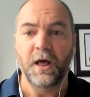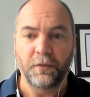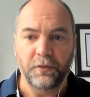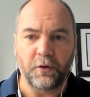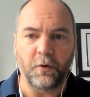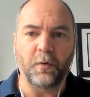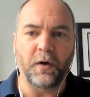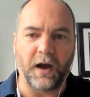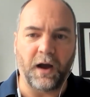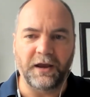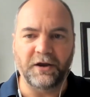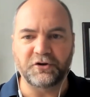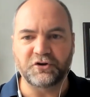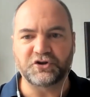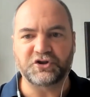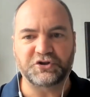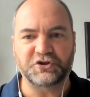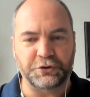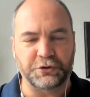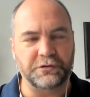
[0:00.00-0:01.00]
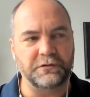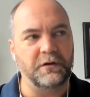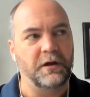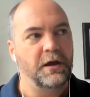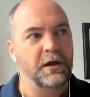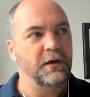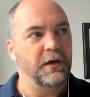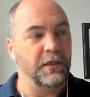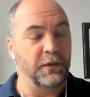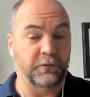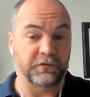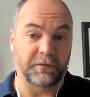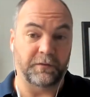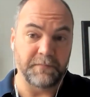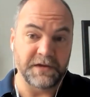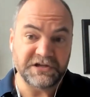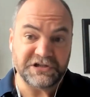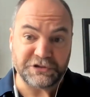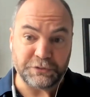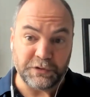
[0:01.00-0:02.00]
Though I understood there was a
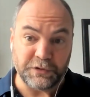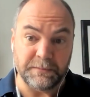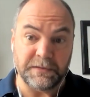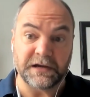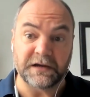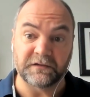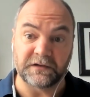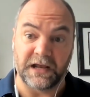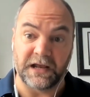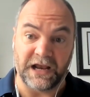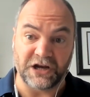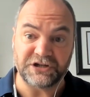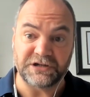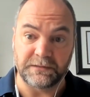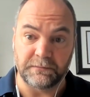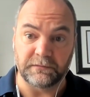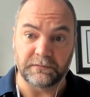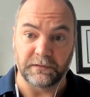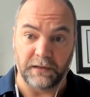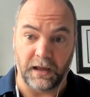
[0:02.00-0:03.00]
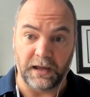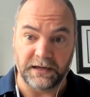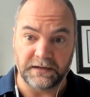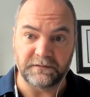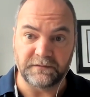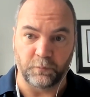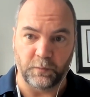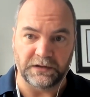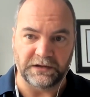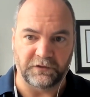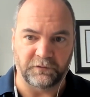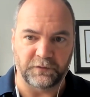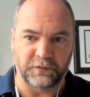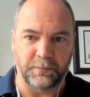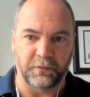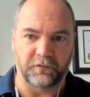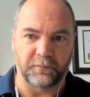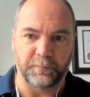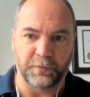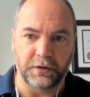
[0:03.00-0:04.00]
mystery because I'd actually liked Whitley
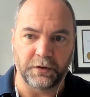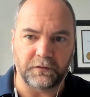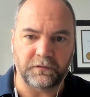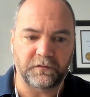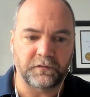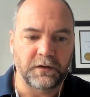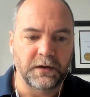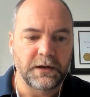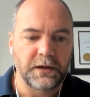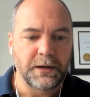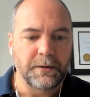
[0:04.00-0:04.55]
Strieber's books,